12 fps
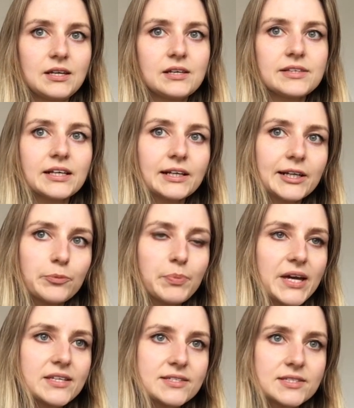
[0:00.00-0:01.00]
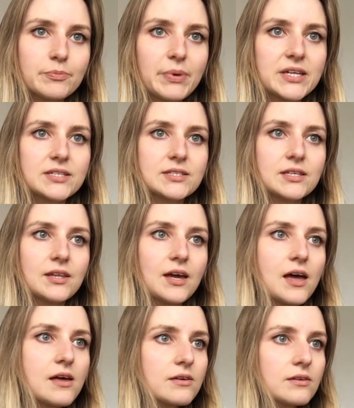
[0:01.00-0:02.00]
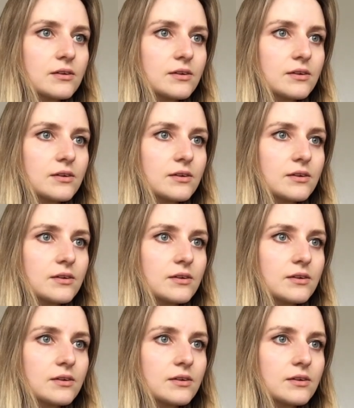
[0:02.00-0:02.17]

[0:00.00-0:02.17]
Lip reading: then click paste to paste it there.